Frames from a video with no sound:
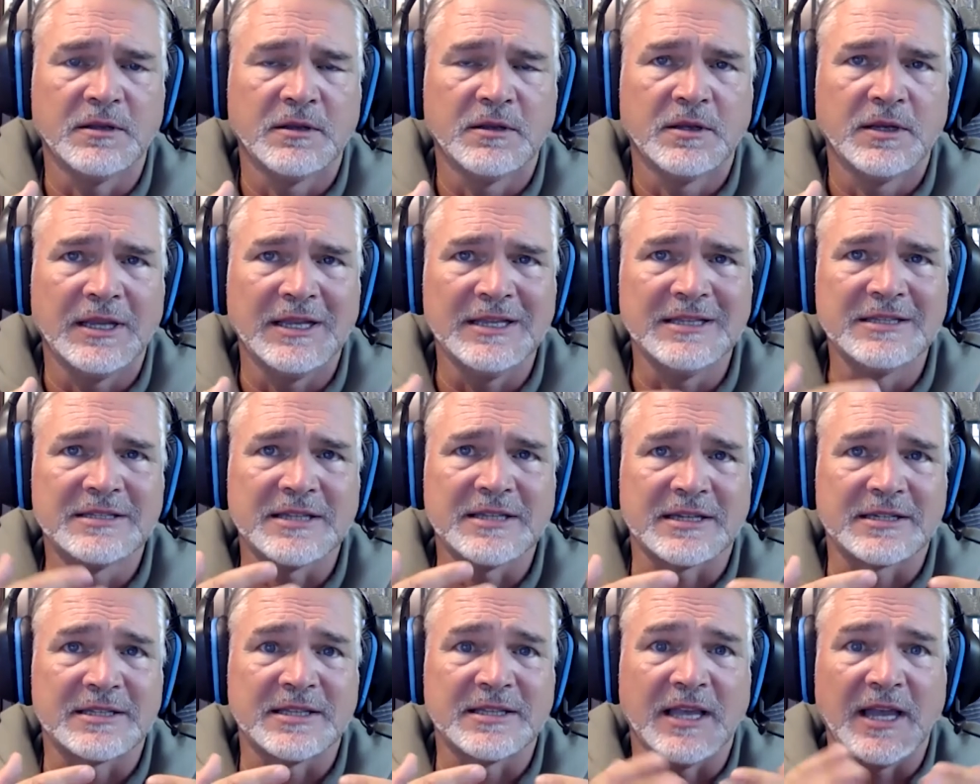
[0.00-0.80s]

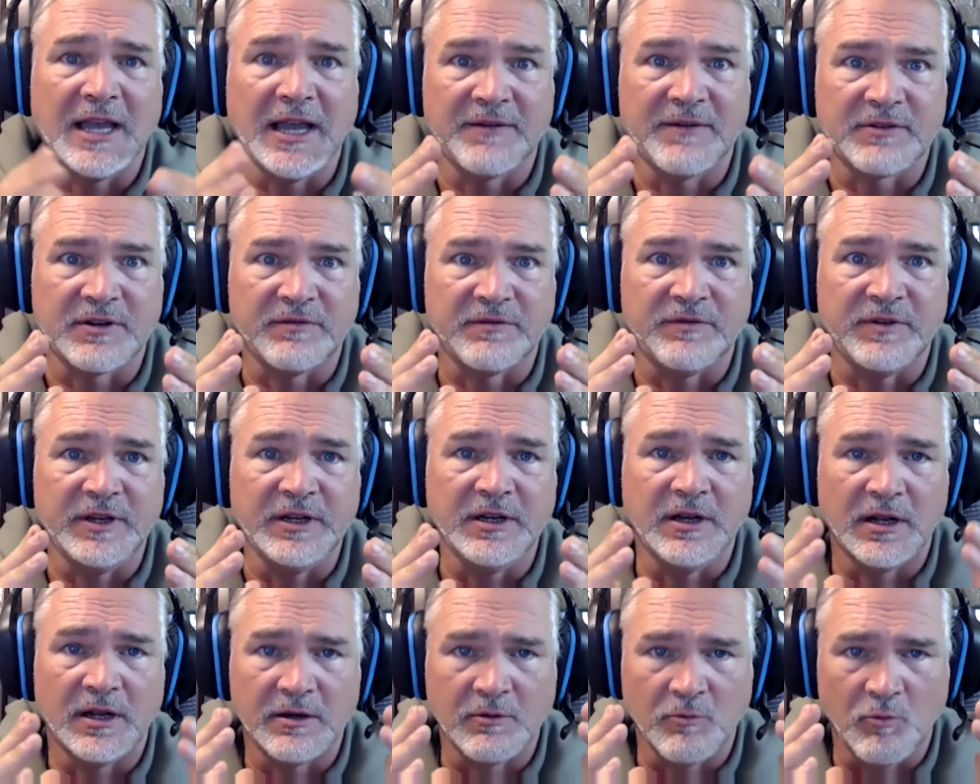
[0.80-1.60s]
insects that have to feed
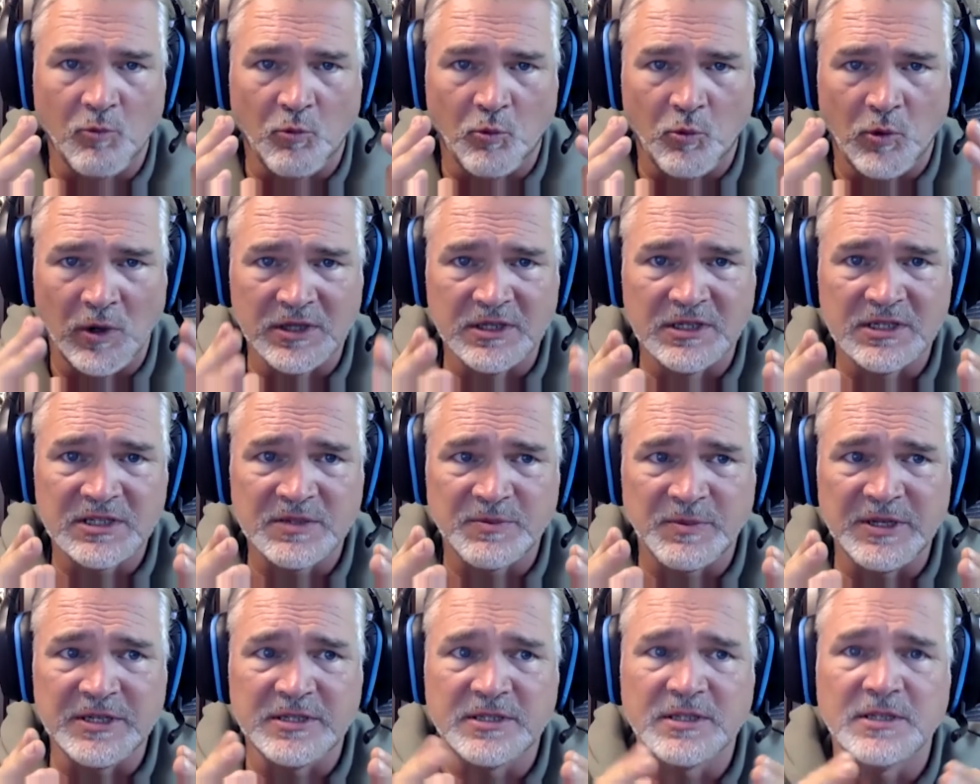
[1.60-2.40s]
on one
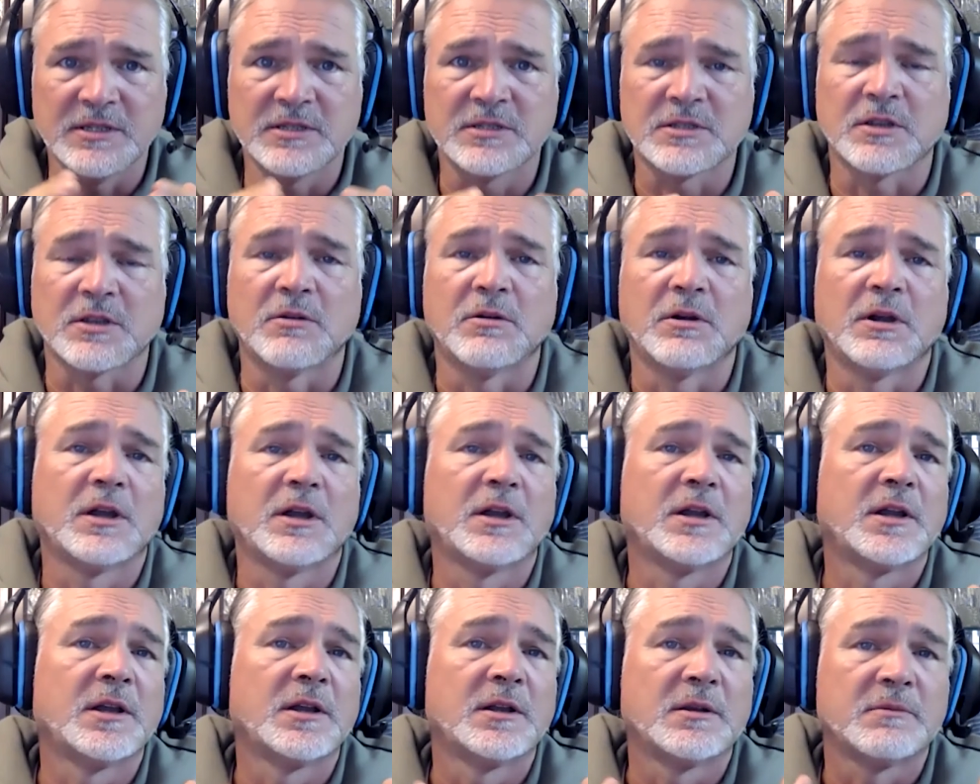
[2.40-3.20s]
species. So
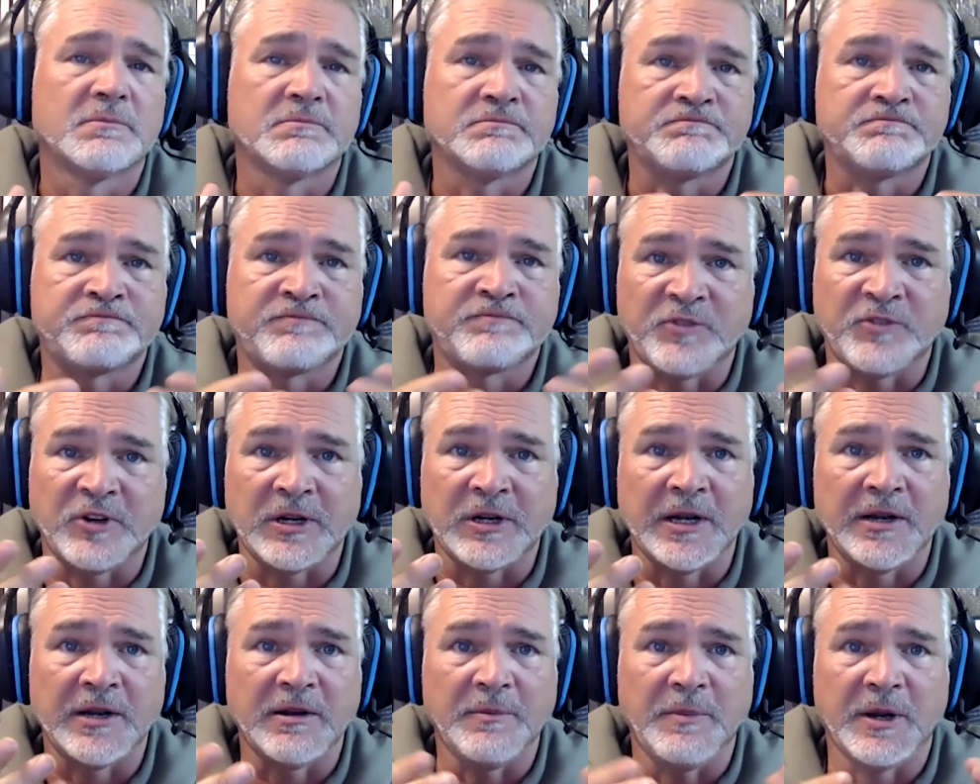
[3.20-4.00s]

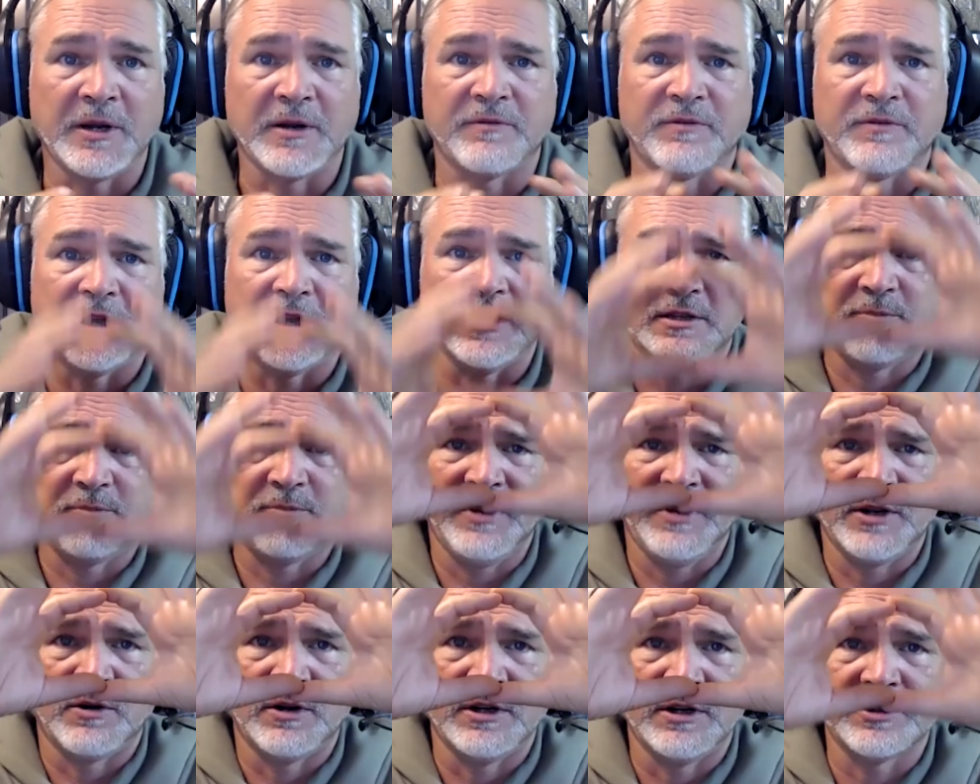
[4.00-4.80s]
fritillary butterflies, big
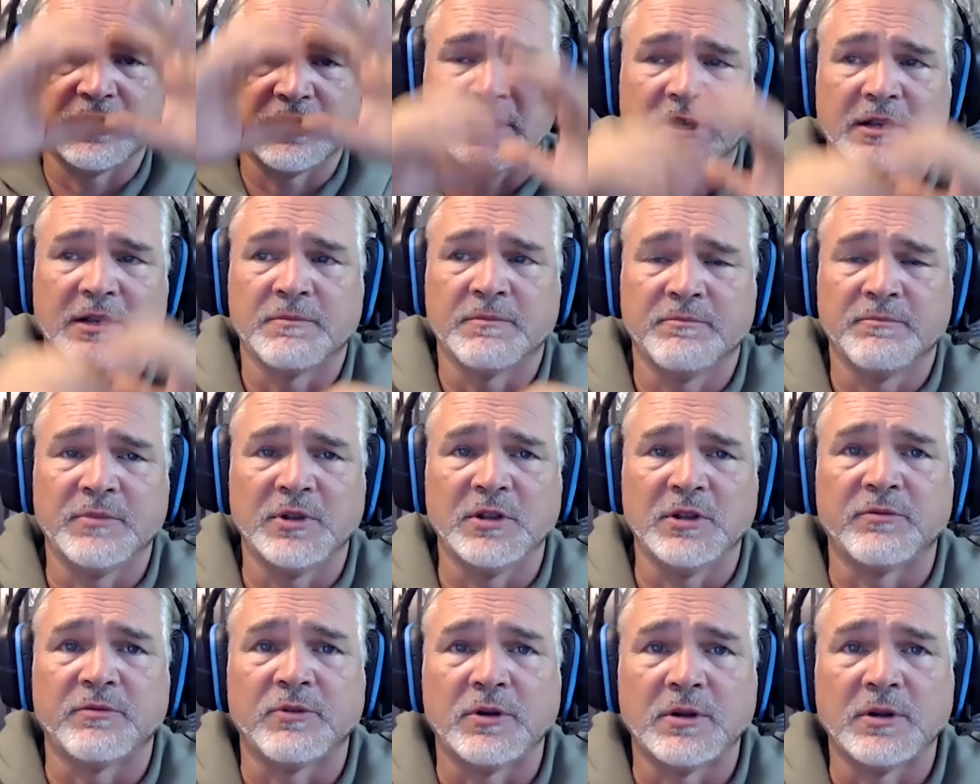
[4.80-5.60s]
orange thing,
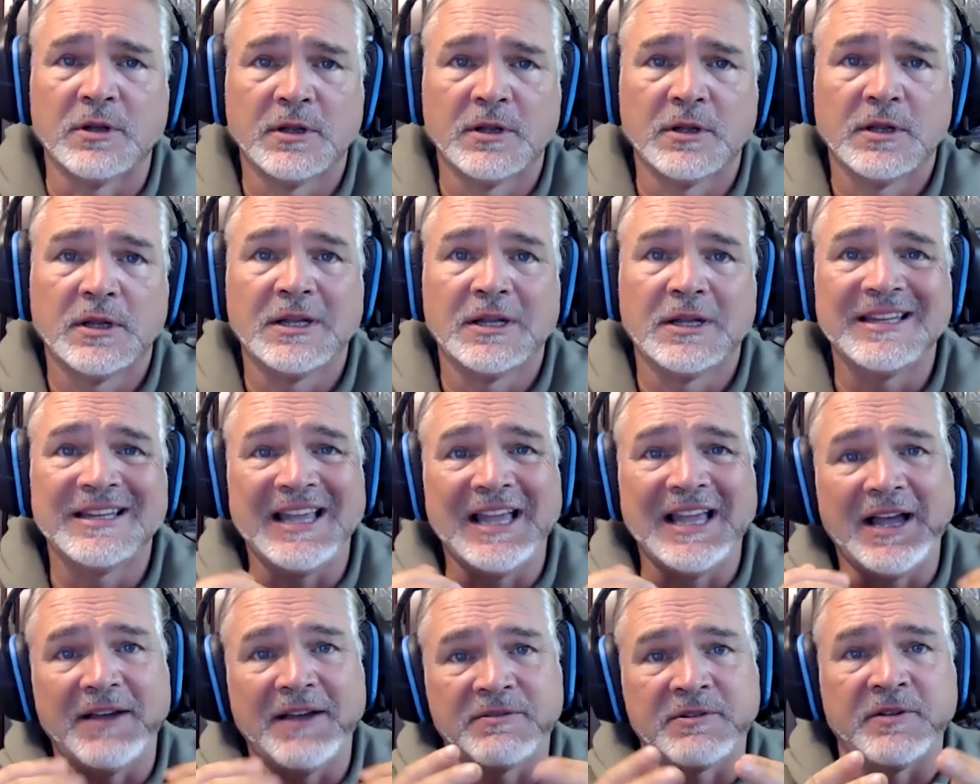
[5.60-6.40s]
beautiful. They
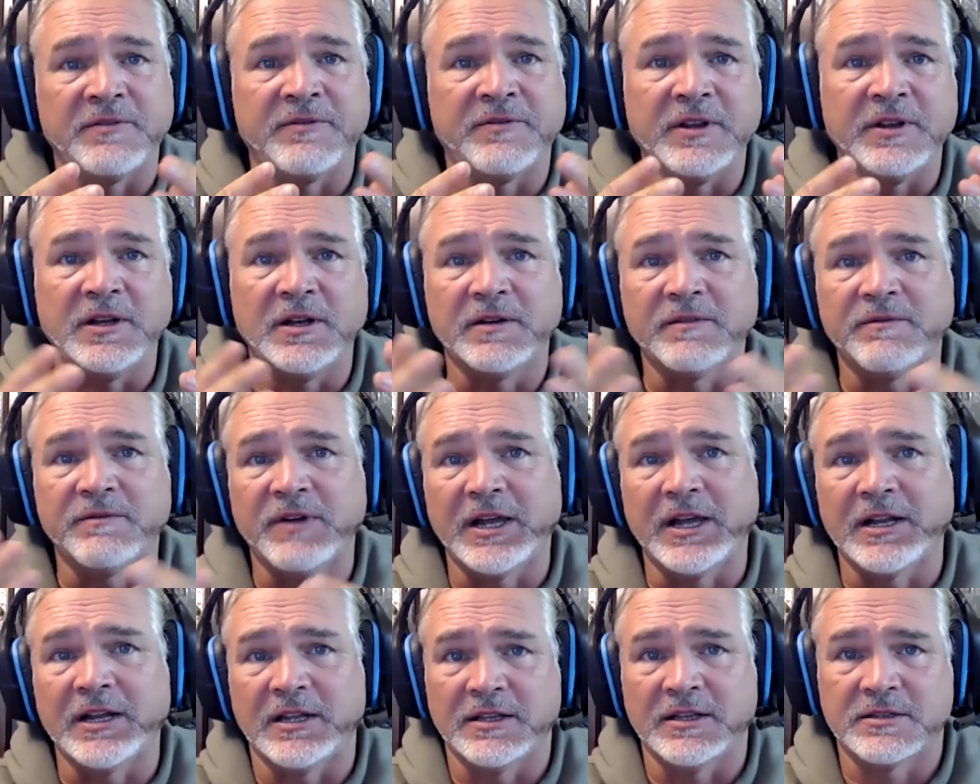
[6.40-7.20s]
have to feed on
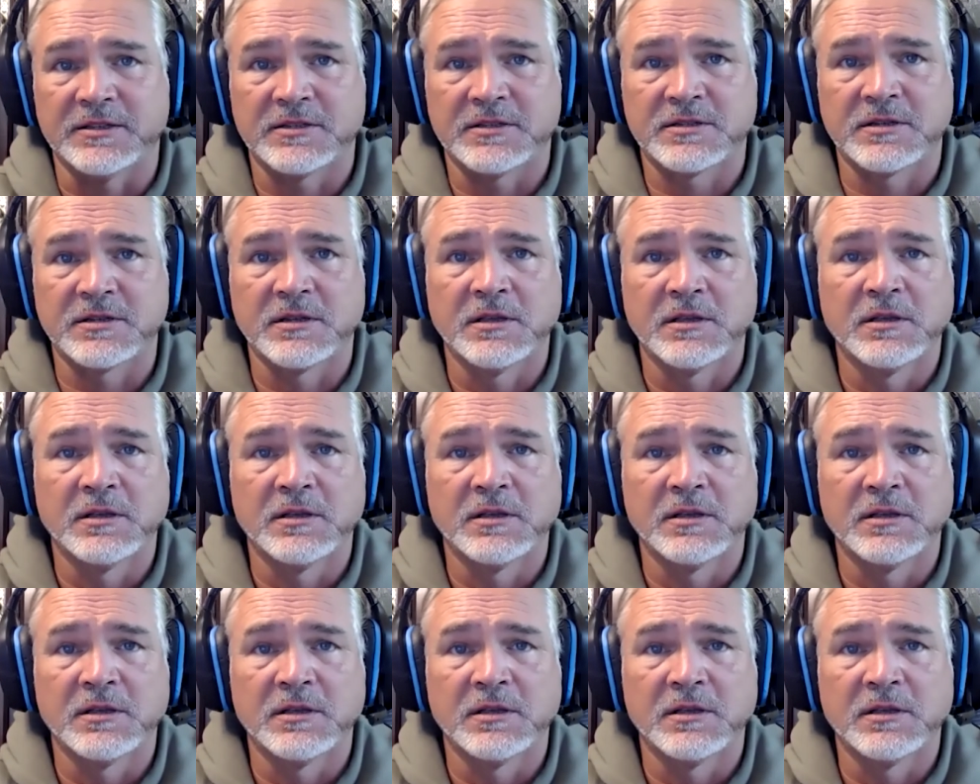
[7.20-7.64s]
violets.